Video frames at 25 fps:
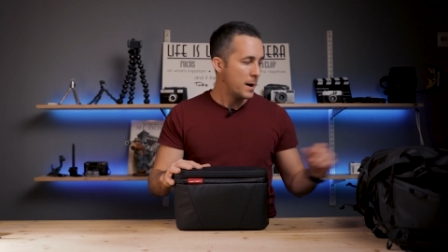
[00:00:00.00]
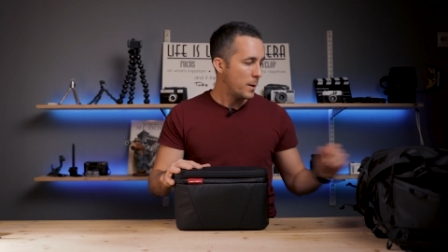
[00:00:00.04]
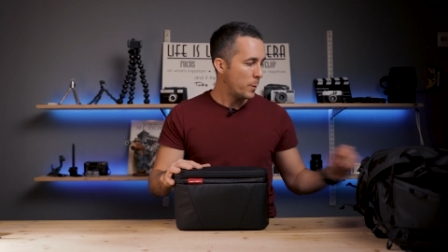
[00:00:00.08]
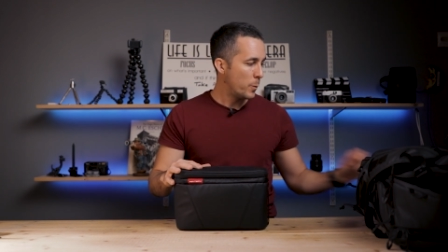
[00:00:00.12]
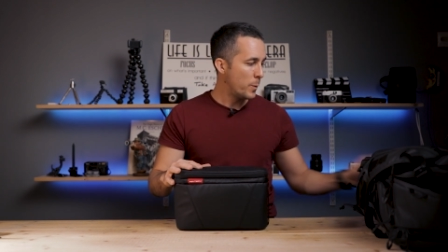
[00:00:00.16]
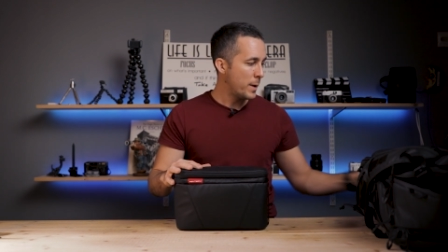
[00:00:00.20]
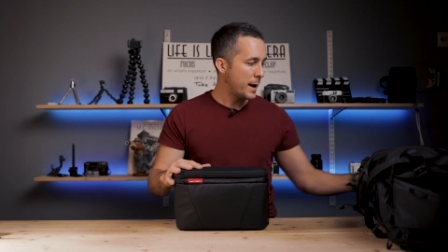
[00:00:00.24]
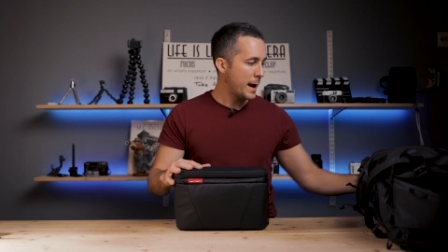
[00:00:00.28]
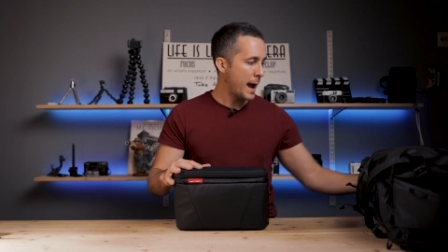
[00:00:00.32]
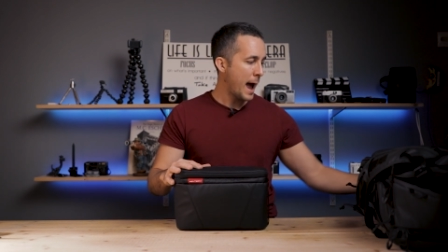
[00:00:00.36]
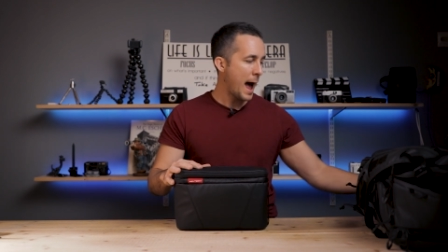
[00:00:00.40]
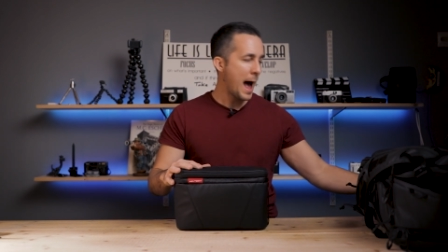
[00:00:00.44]

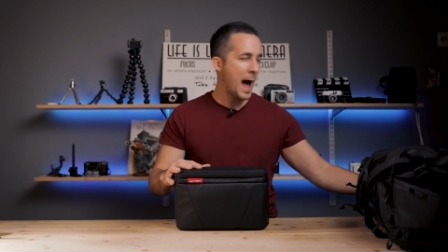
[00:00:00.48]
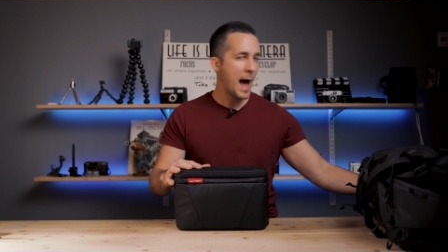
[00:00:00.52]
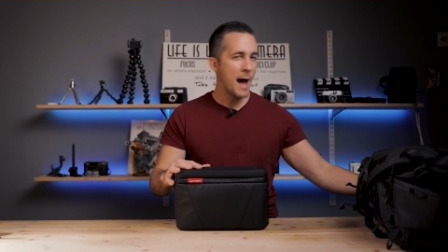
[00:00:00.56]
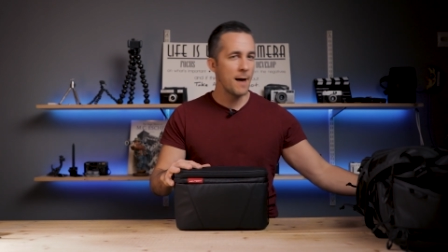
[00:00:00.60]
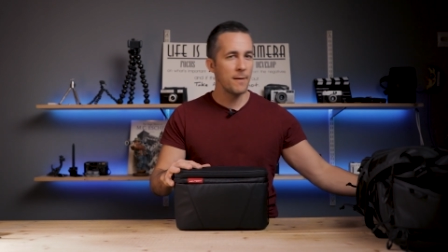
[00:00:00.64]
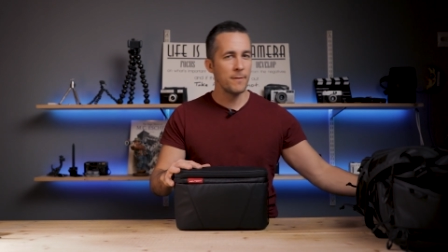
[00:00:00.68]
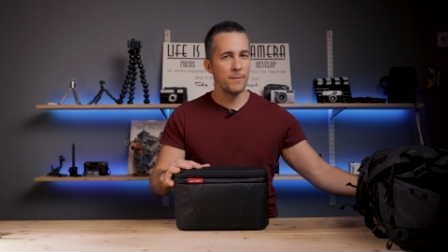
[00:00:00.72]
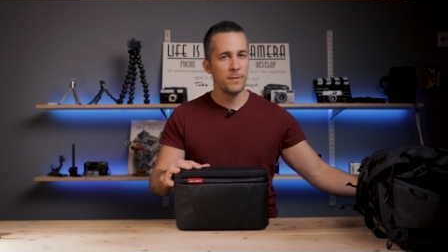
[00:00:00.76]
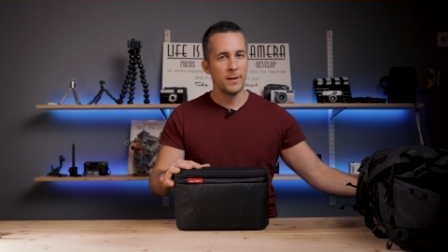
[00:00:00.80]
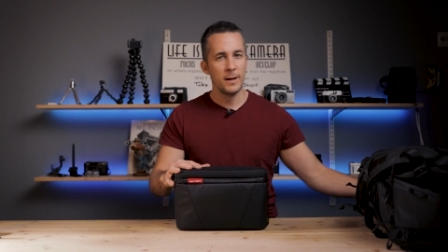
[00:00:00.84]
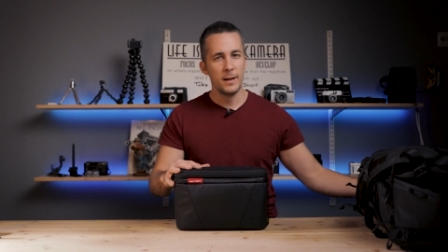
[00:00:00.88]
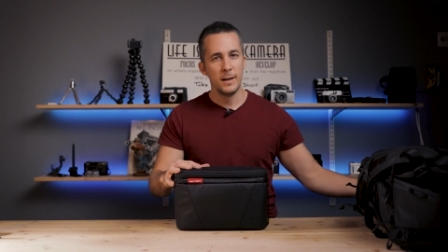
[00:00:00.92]
We
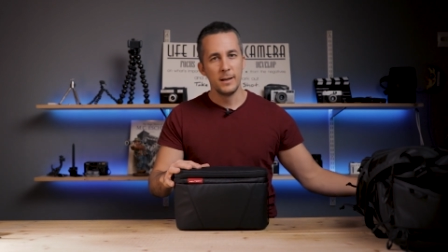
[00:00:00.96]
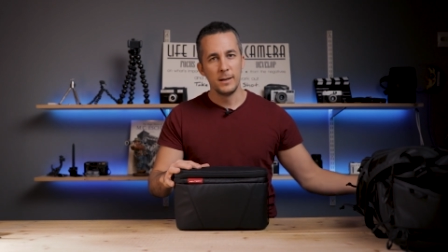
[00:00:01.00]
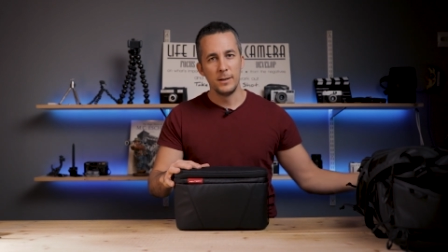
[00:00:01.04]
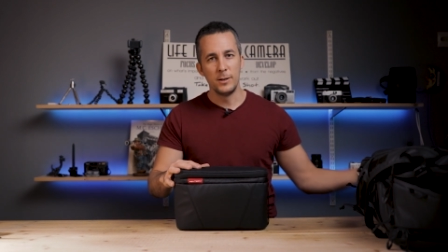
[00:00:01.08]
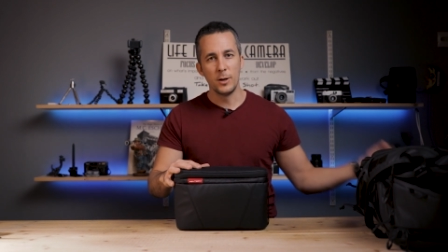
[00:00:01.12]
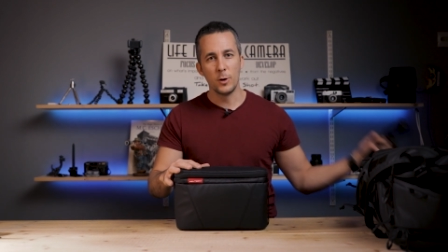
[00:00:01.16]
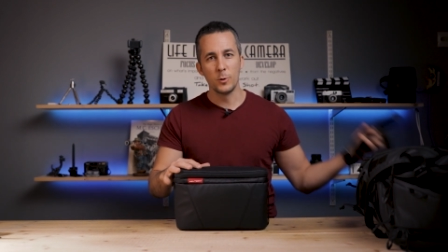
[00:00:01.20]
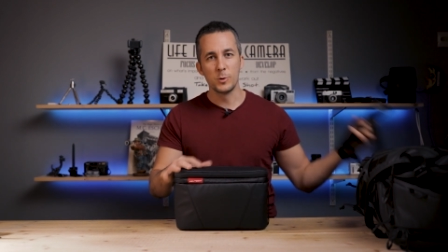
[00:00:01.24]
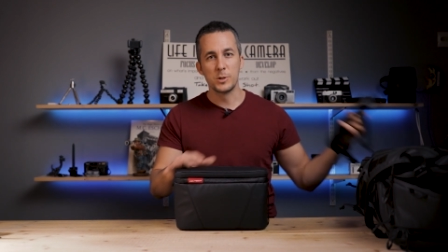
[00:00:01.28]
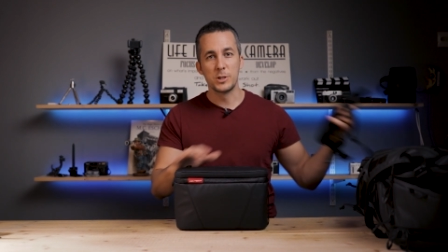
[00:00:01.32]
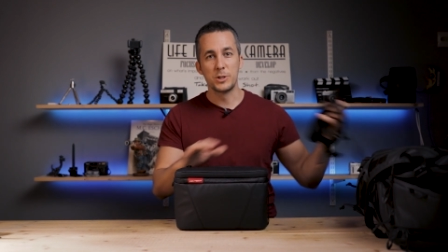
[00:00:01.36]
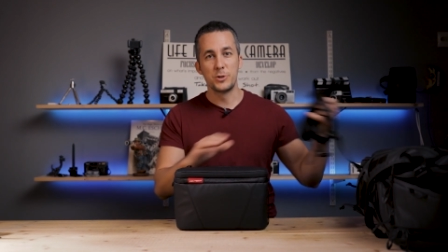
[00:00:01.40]
have
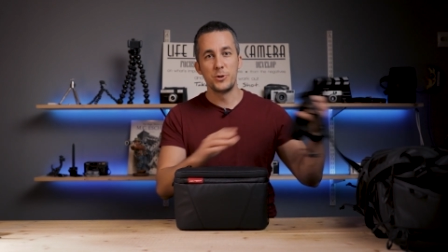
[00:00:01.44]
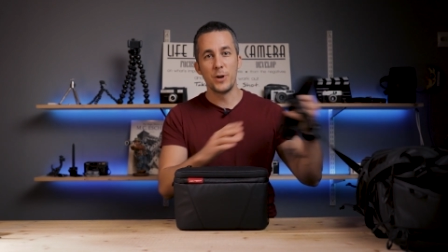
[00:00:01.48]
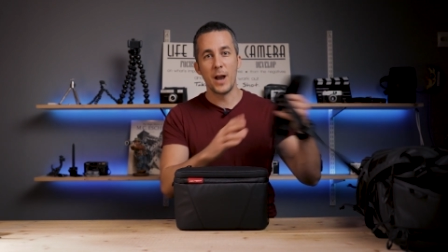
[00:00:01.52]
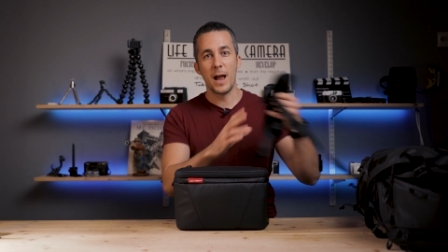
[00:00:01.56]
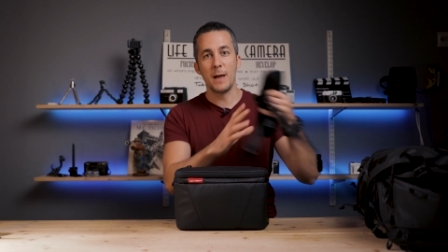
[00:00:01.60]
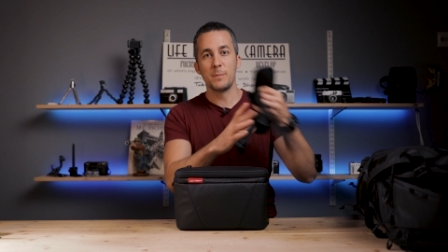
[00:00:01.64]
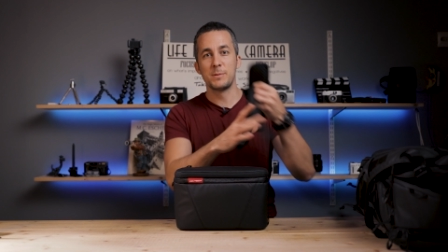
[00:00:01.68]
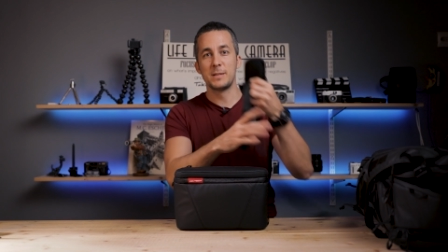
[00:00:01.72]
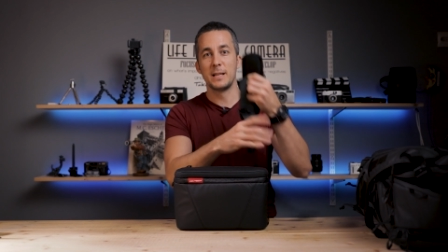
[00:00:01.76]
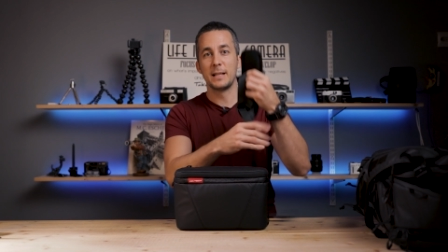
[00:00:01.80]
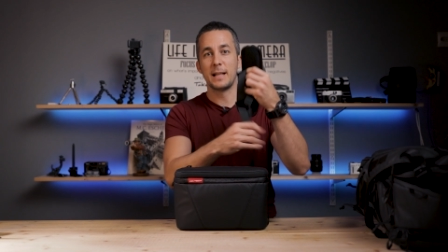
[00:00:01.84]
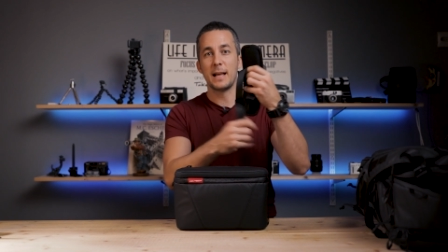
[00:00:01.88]
those
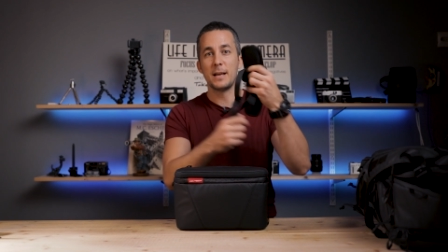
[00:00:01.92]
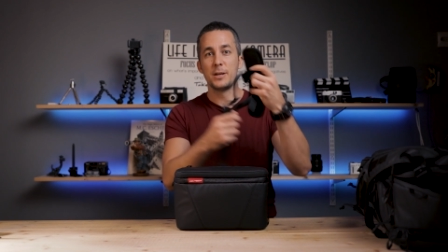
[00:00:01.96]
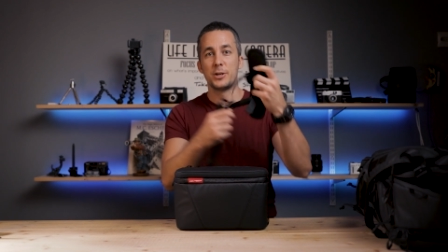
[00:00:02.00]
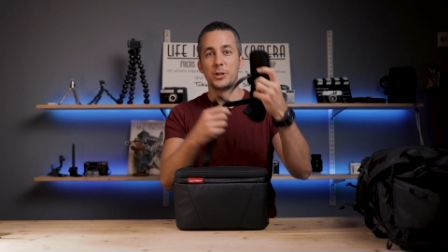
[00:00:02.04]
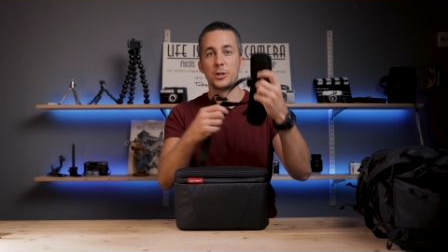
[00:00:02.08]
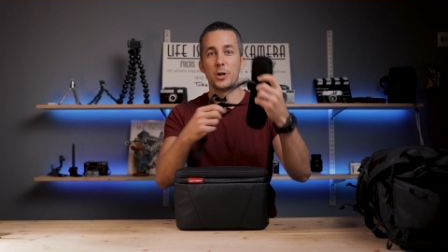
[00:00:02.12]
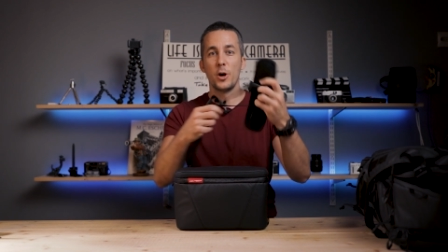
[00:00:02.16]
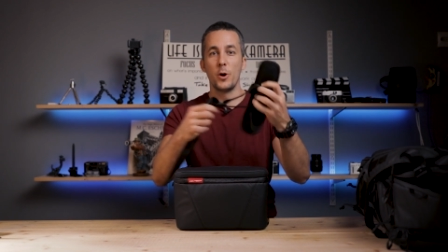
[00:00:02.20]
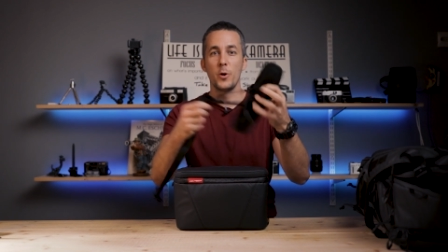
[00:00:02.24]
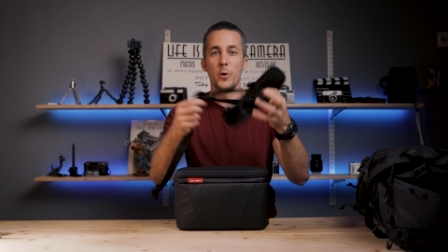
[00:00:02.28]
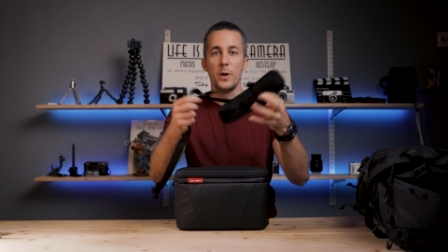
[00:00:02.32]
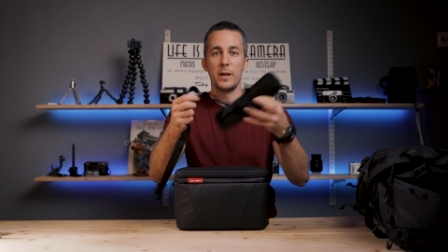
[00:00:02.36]
straps that I show